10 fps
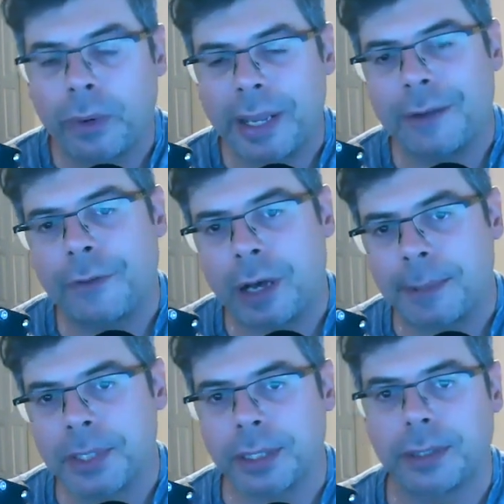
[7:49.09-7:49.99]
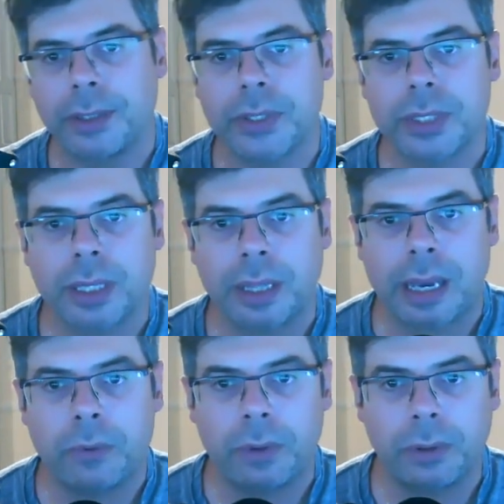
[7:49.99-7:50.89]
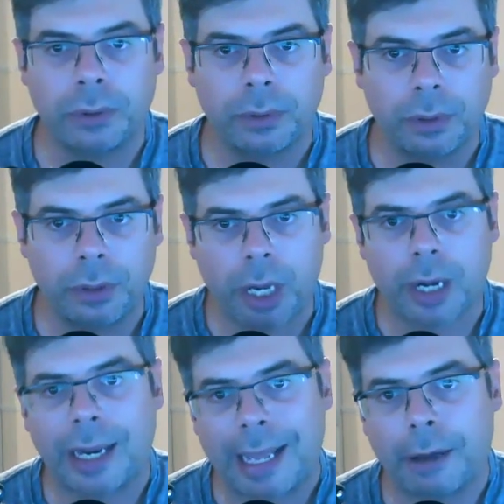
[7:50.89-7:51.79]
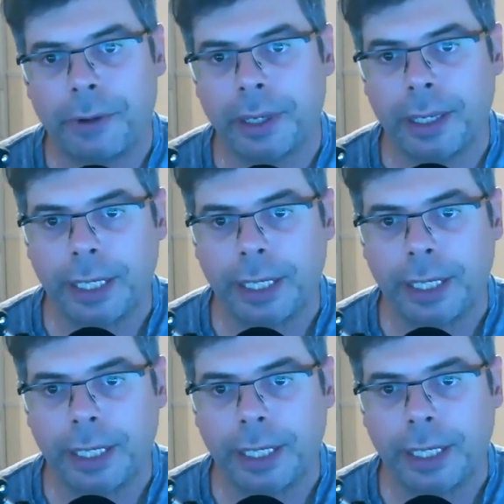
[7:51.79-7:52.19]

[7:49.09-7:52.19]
we have obstacles that will not allow it,